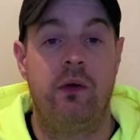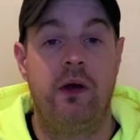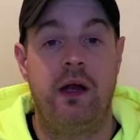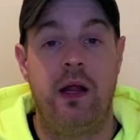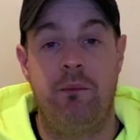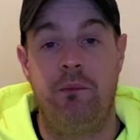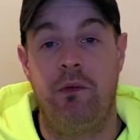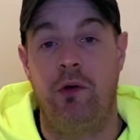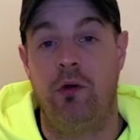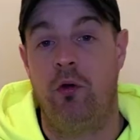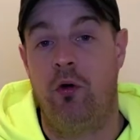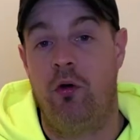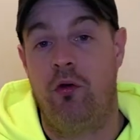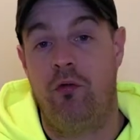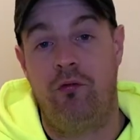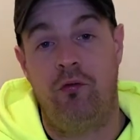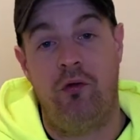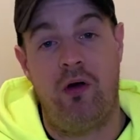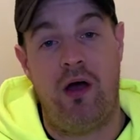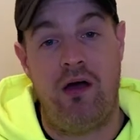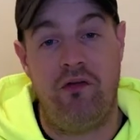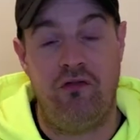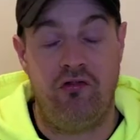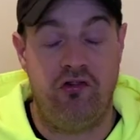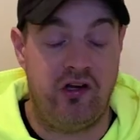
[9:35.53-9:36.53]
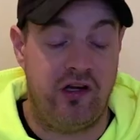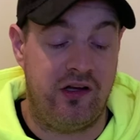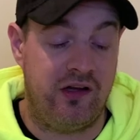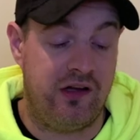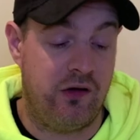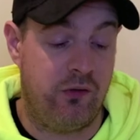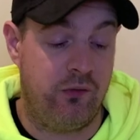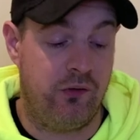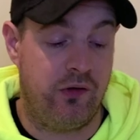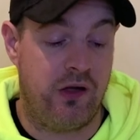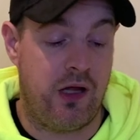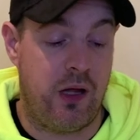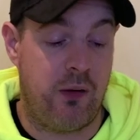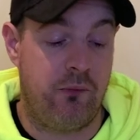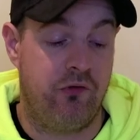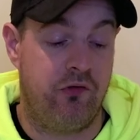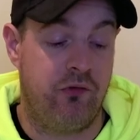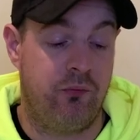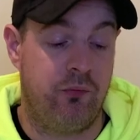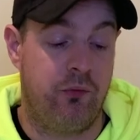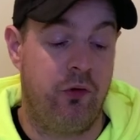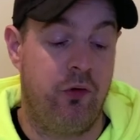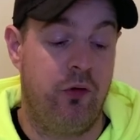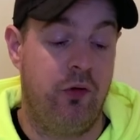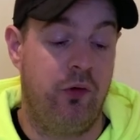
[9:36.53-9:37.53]
Let me know if you have checked out in the comments
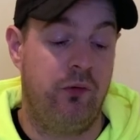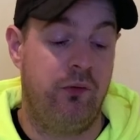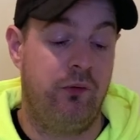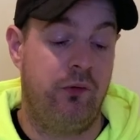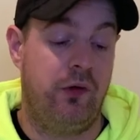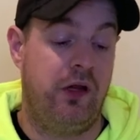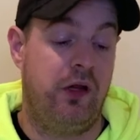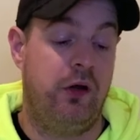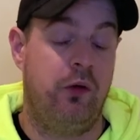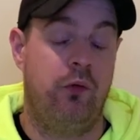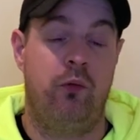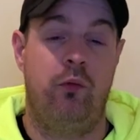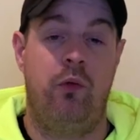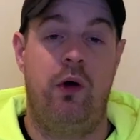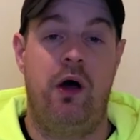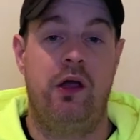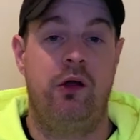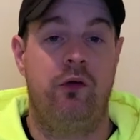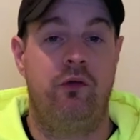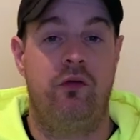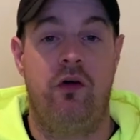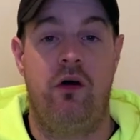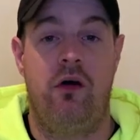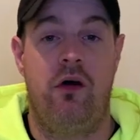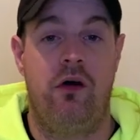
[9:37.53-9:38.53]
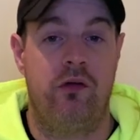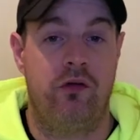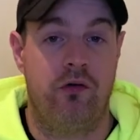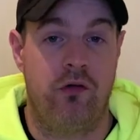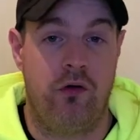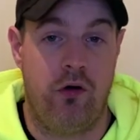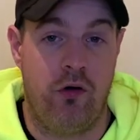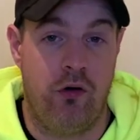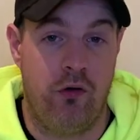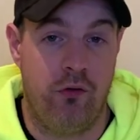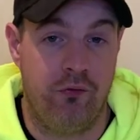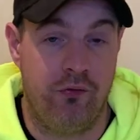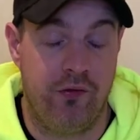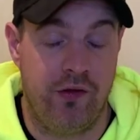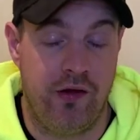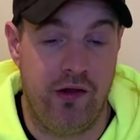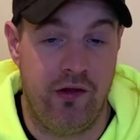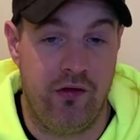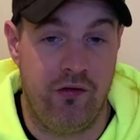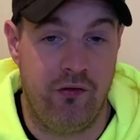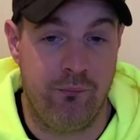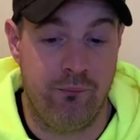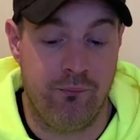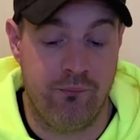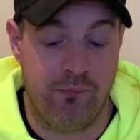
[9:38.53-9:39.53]
below, and you know what you thought of
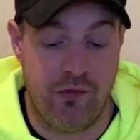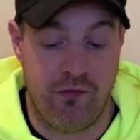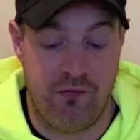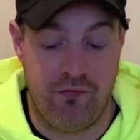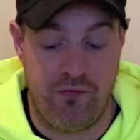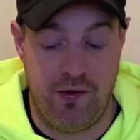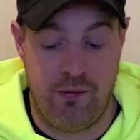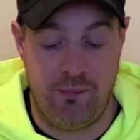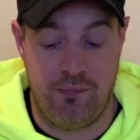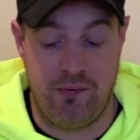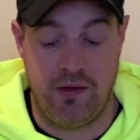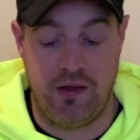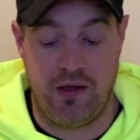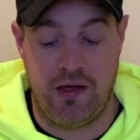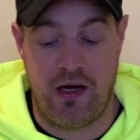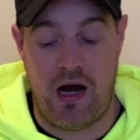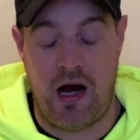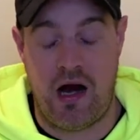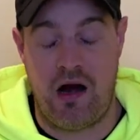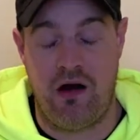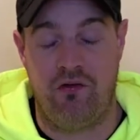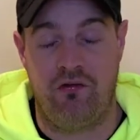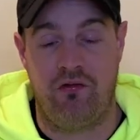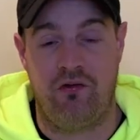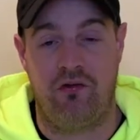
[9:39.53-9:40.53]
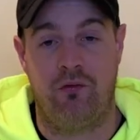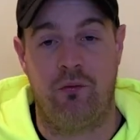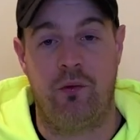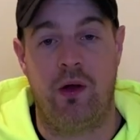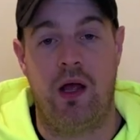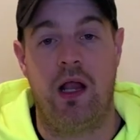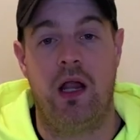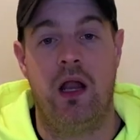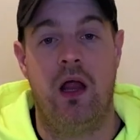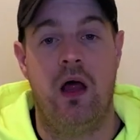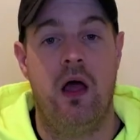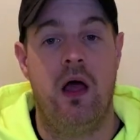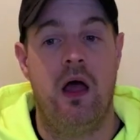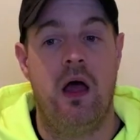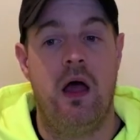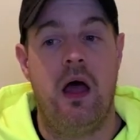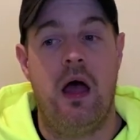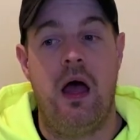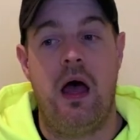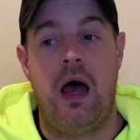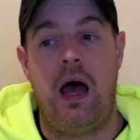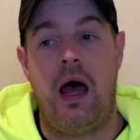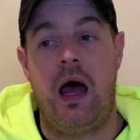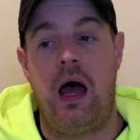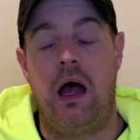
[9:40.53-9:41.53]
him flipping cars as well.
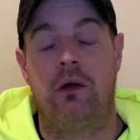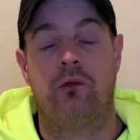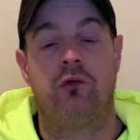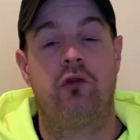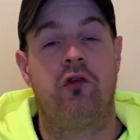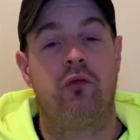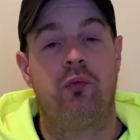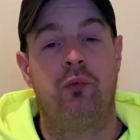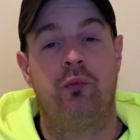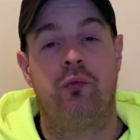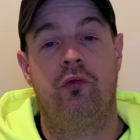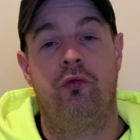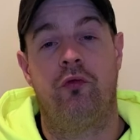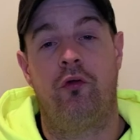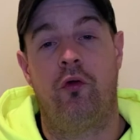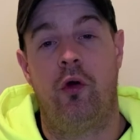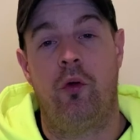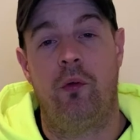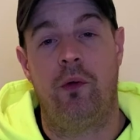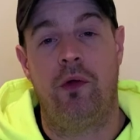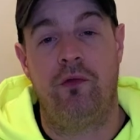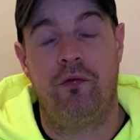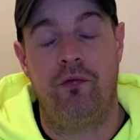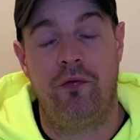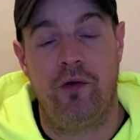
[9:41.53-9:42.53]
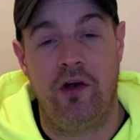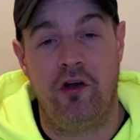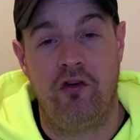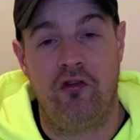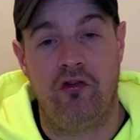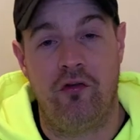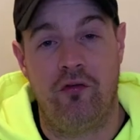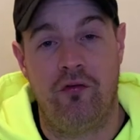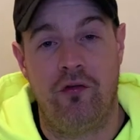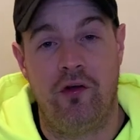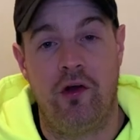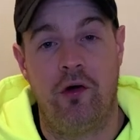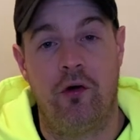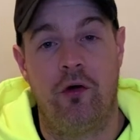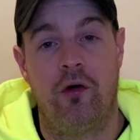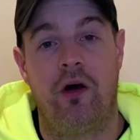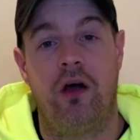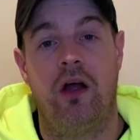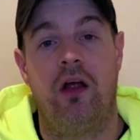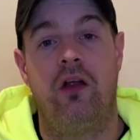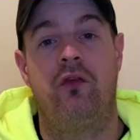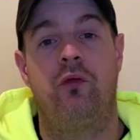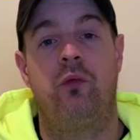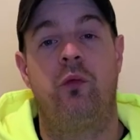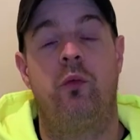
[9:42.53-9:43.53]
Just before we finish the video,
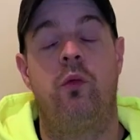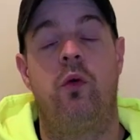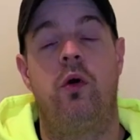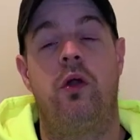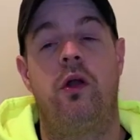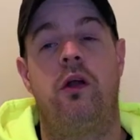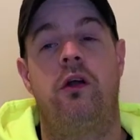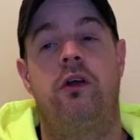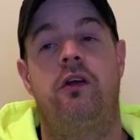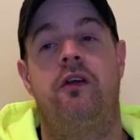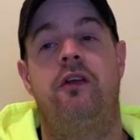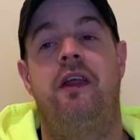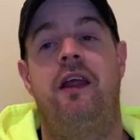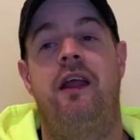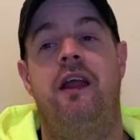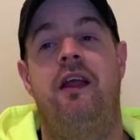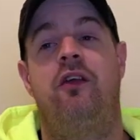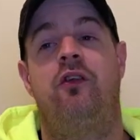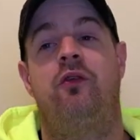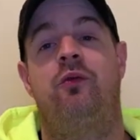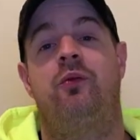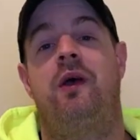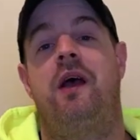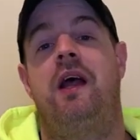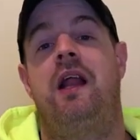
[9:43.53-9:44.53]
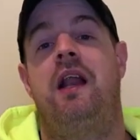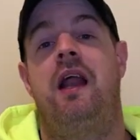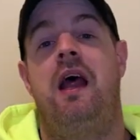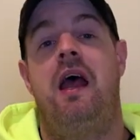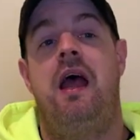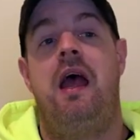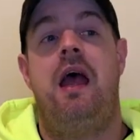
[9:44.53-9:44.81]
guys, one other thing as well.